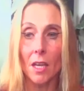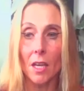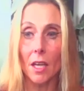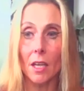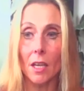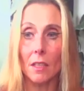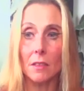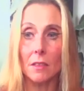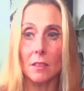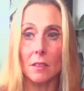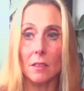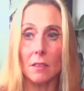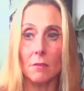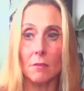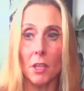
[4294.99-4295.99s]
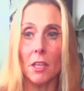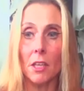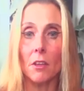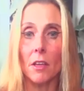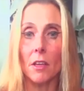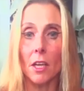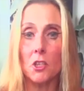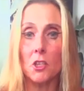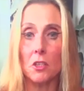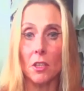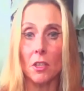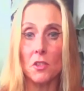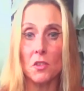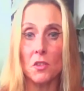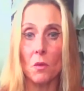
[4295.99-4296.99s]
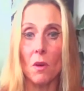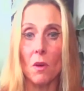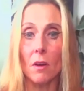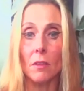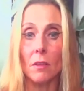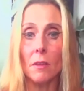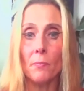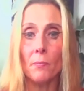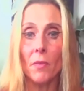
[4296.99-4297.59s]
reincarnation and so on,